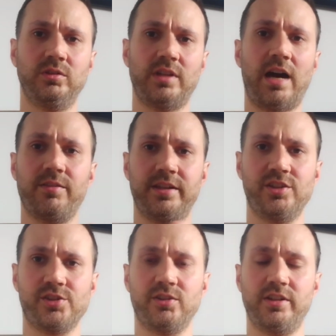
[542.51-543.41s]
how
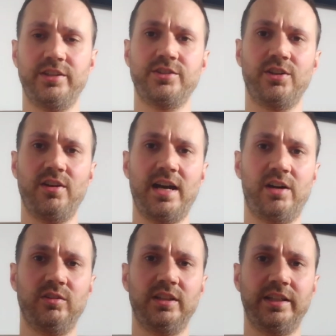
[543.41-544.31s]
things are going to turn
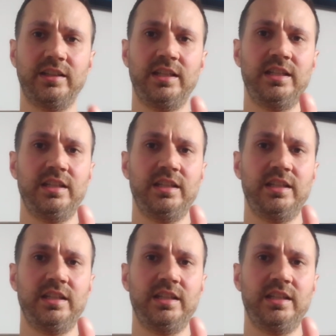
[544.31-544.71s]
out. Like